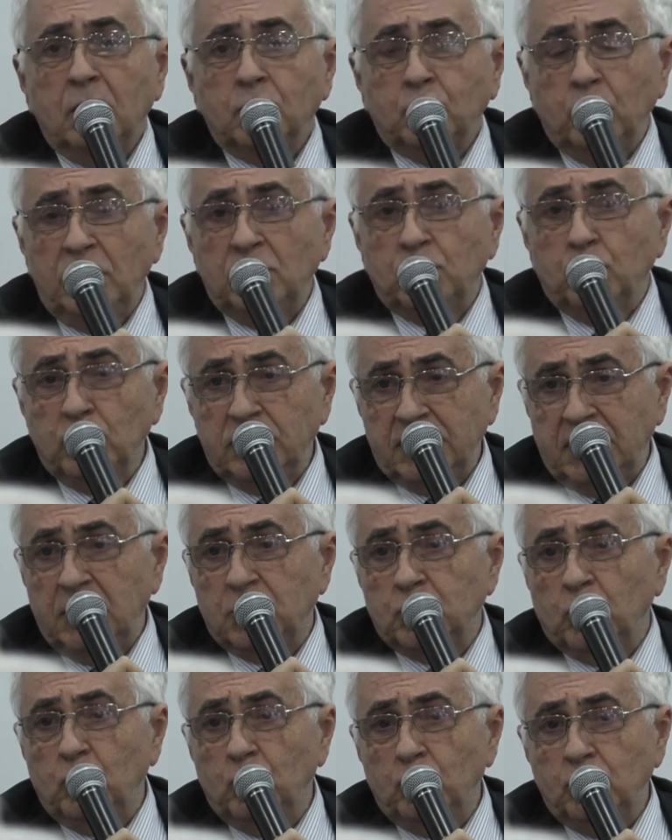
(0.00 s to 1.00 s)
to a two-state
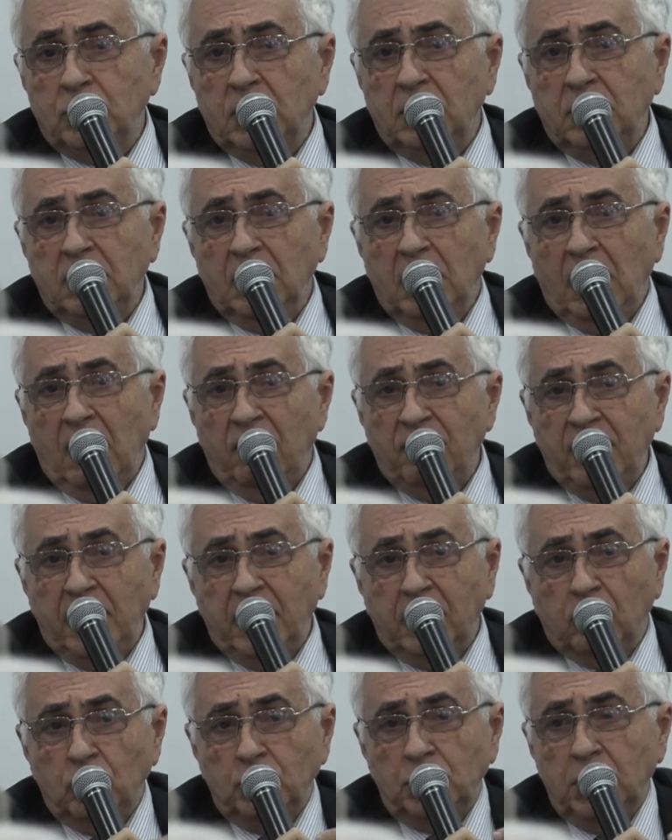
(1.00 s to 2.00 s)
solution, and then
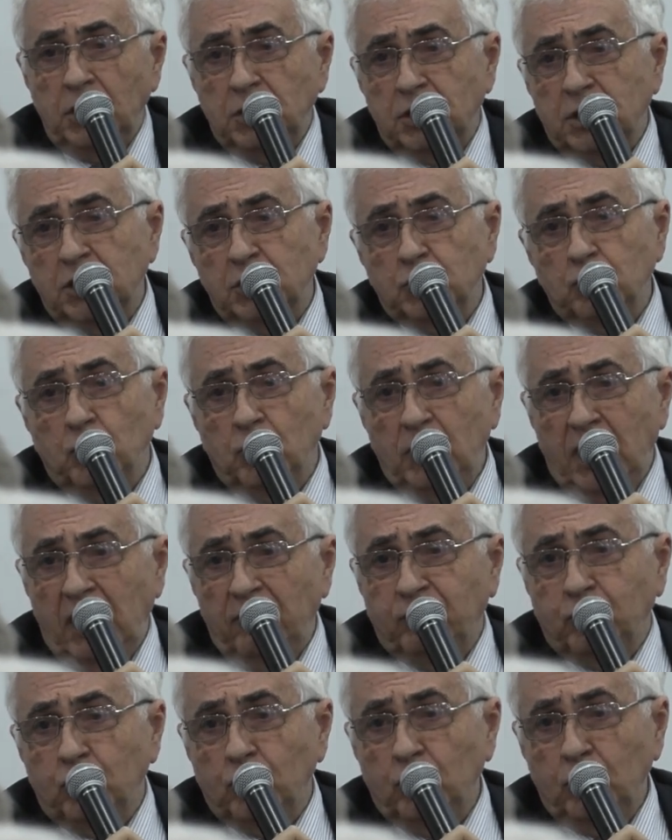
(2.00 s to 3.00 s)
negotiations will
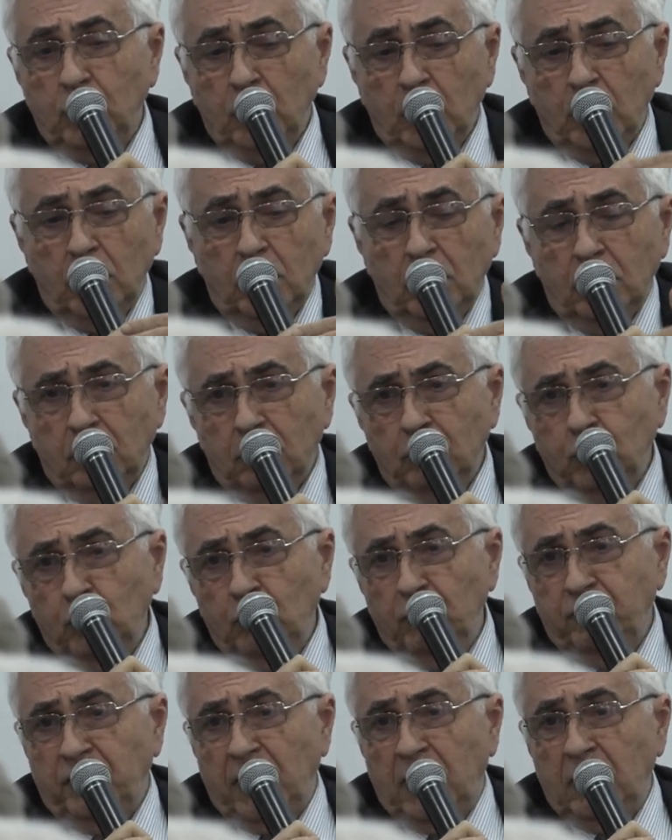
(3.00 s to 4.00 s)
have to
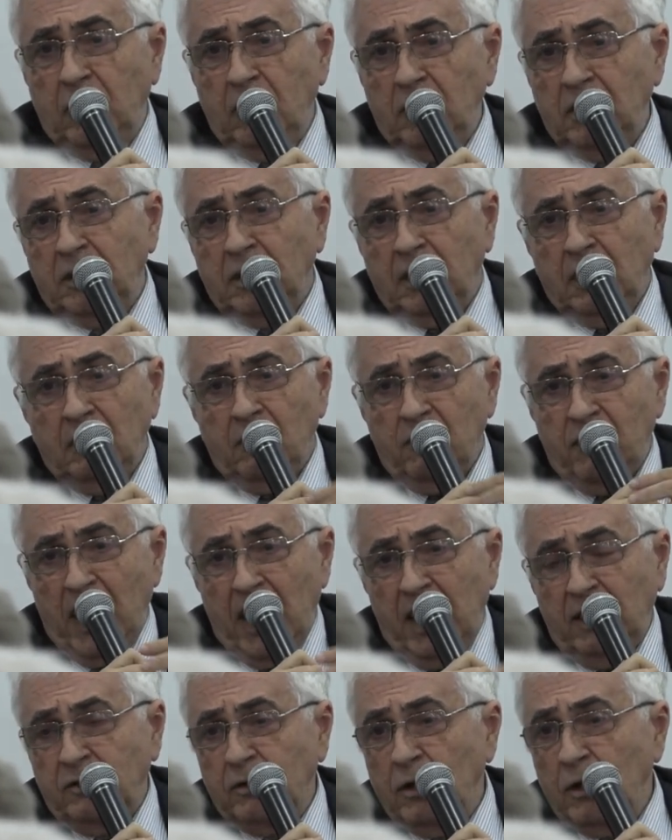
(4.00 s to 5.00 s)
move along
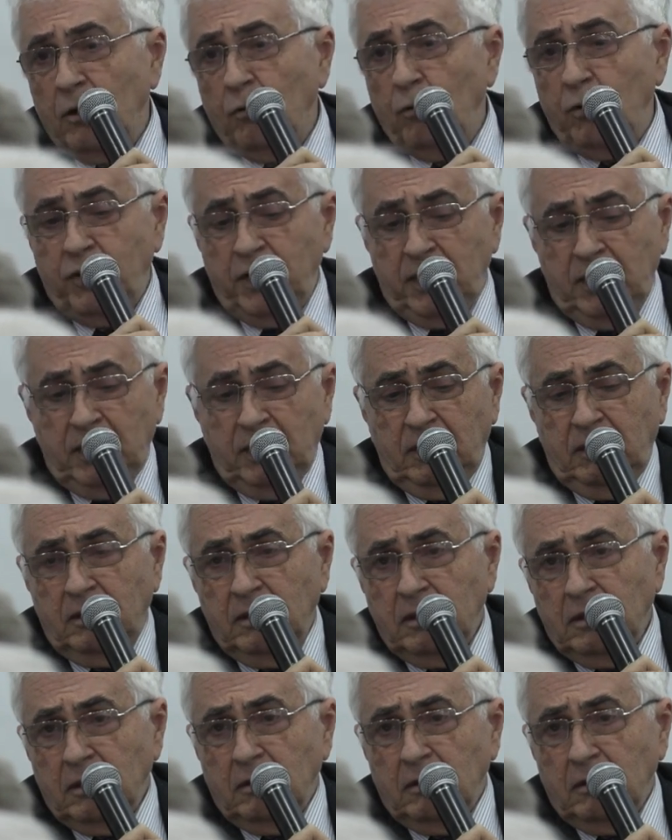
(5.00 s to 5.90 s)
that within